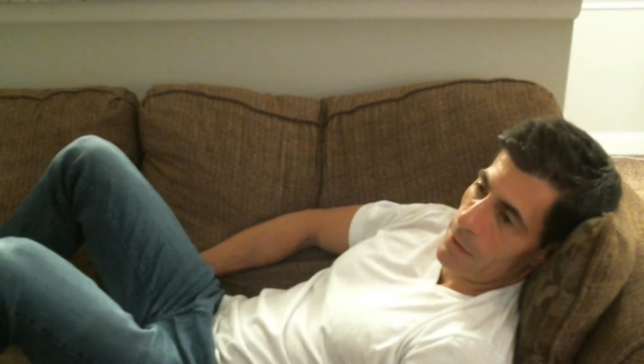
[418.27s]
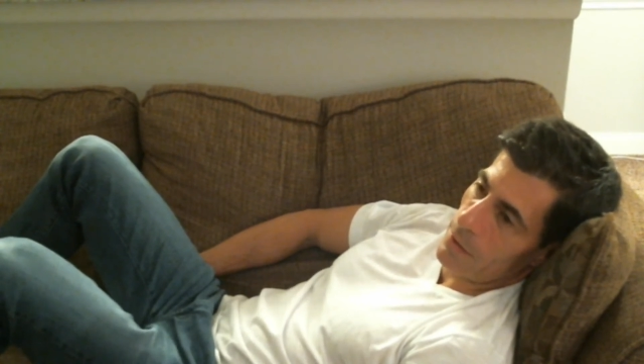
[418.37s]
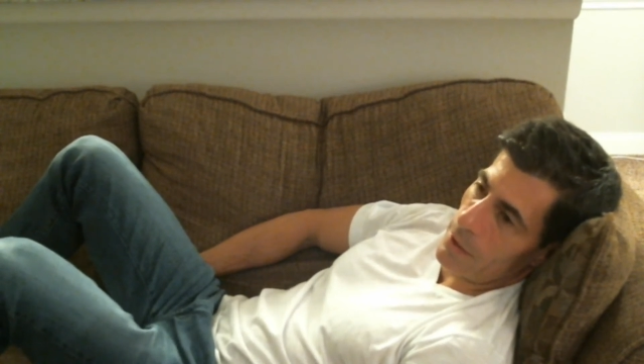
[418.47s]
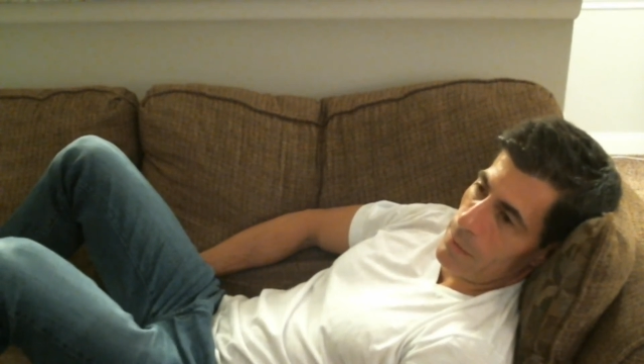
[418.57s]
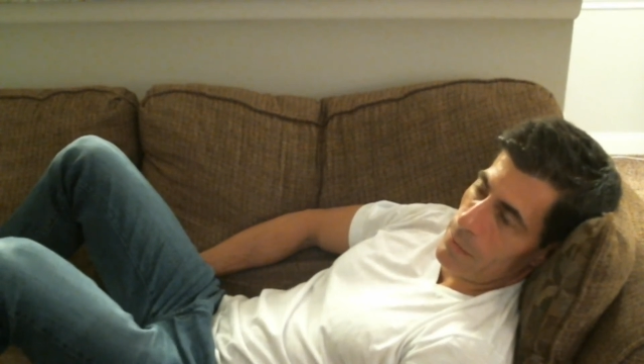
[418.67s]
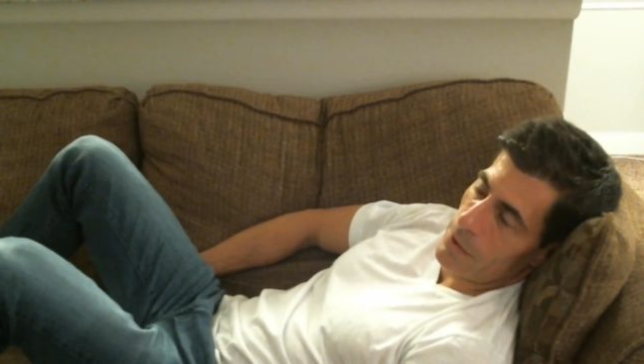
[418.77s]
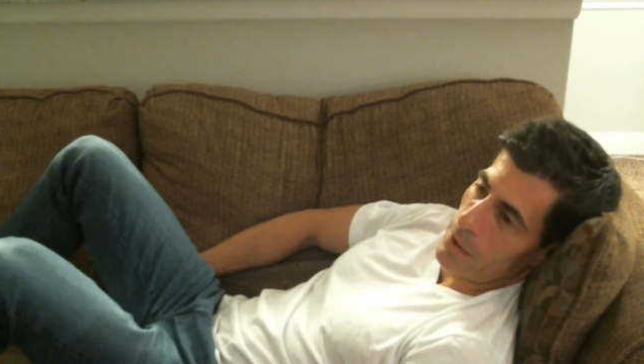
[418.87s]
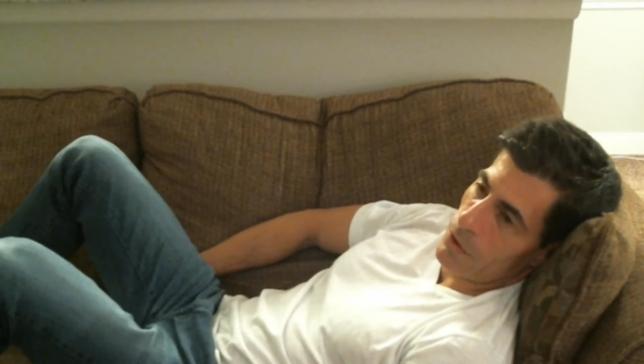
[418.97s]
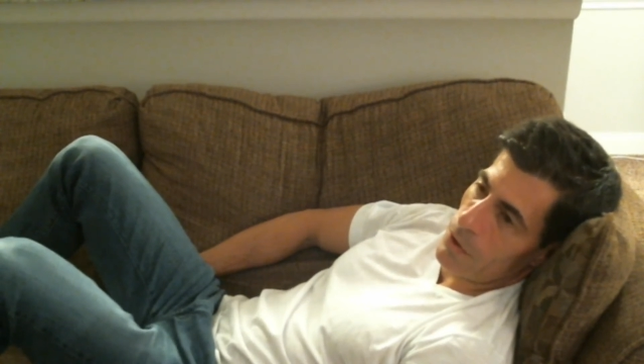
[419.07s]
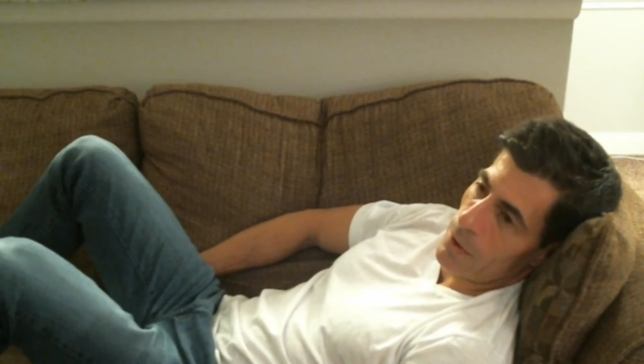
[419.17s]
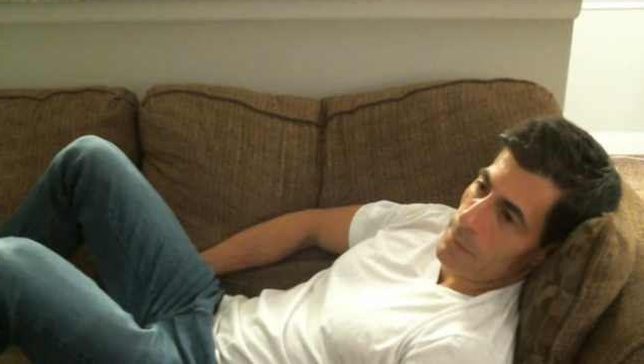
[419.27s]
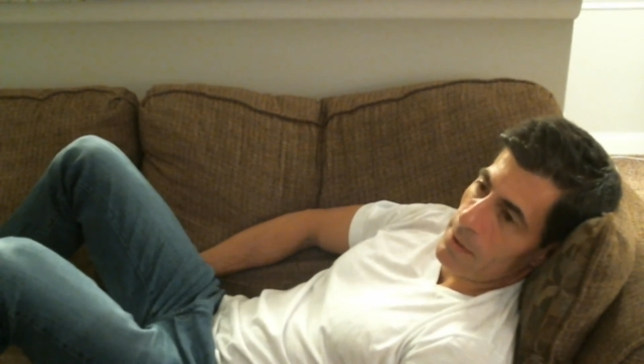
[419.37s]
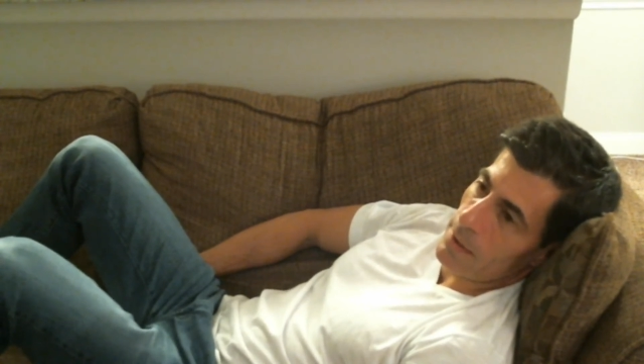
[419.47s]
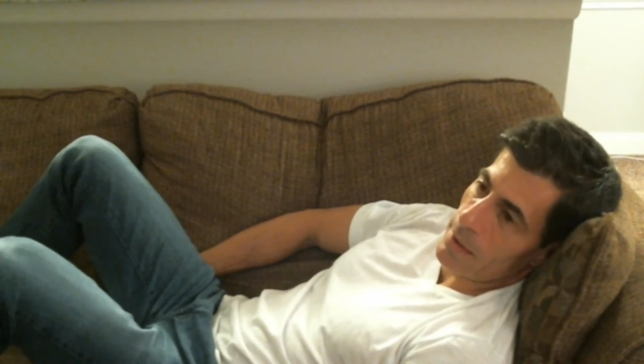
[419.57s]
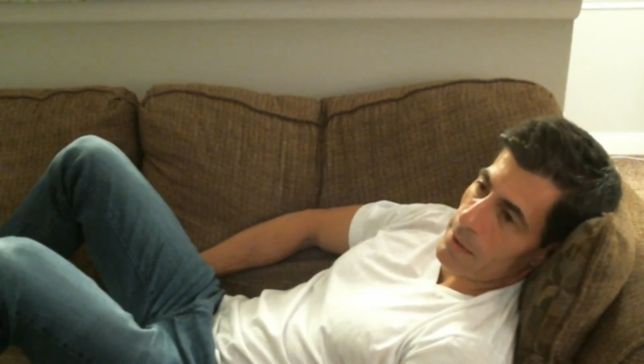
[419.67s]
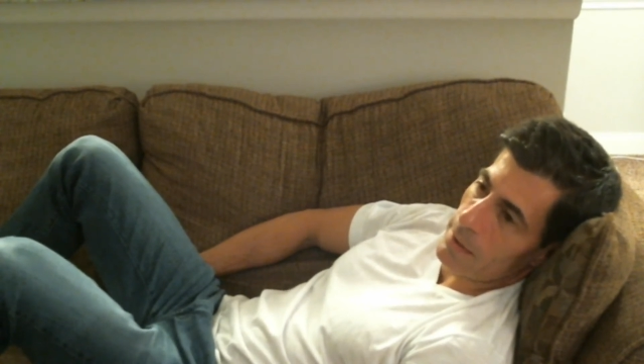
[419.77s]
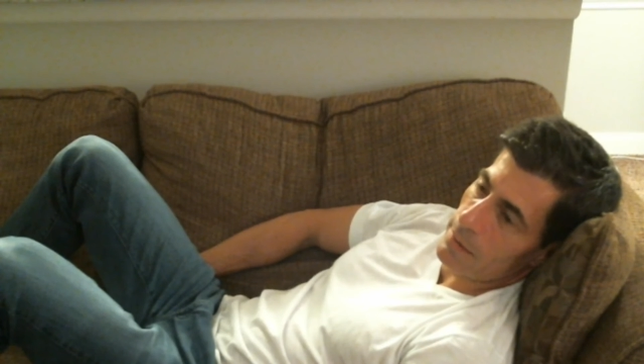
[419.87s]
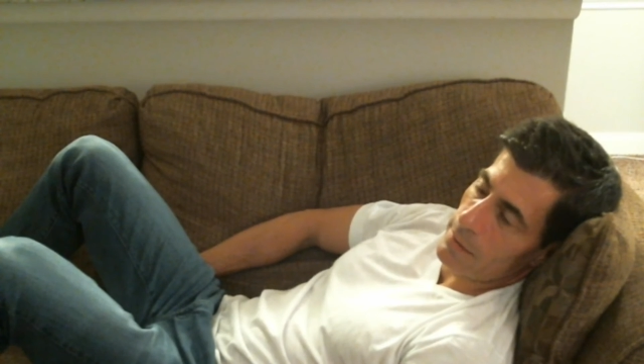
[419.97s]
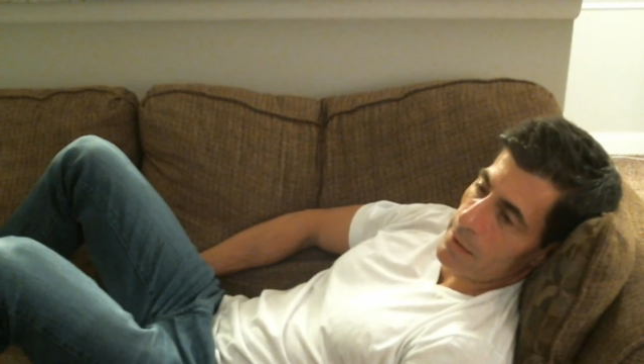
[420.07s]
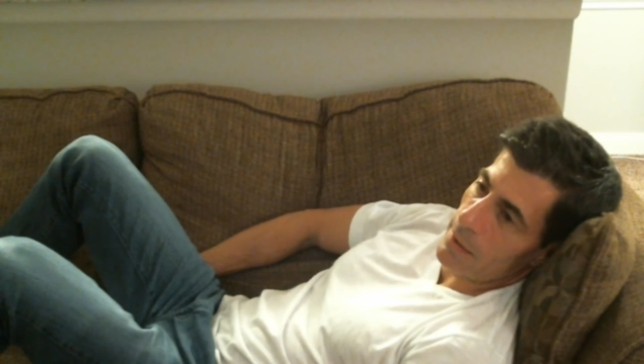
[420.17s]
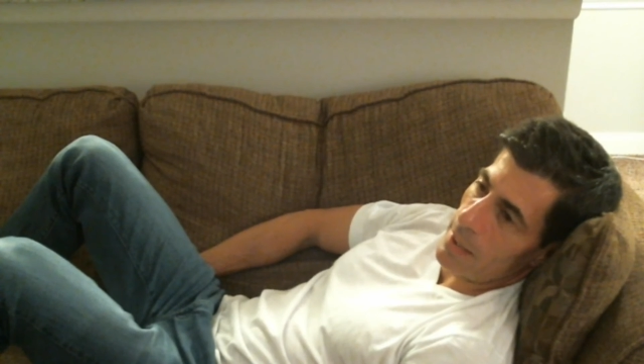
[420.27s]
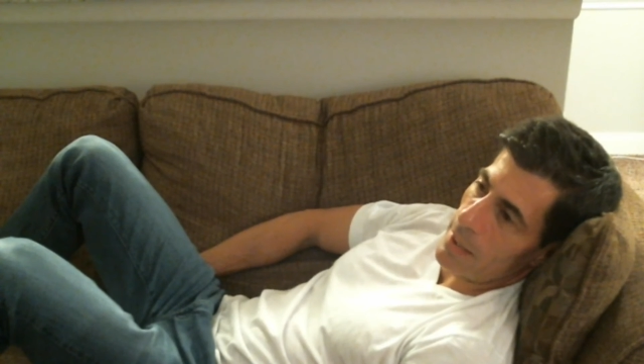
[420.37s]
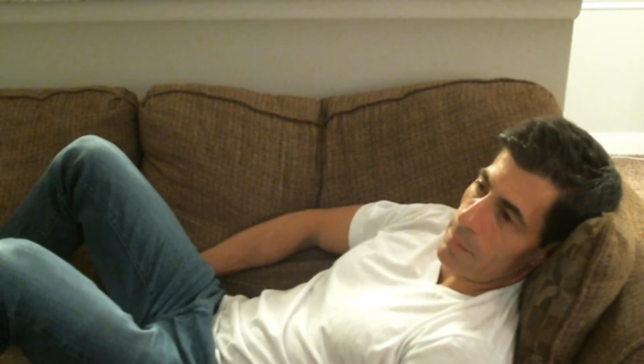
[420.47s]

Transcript: Thought he was going to jump in there, and he had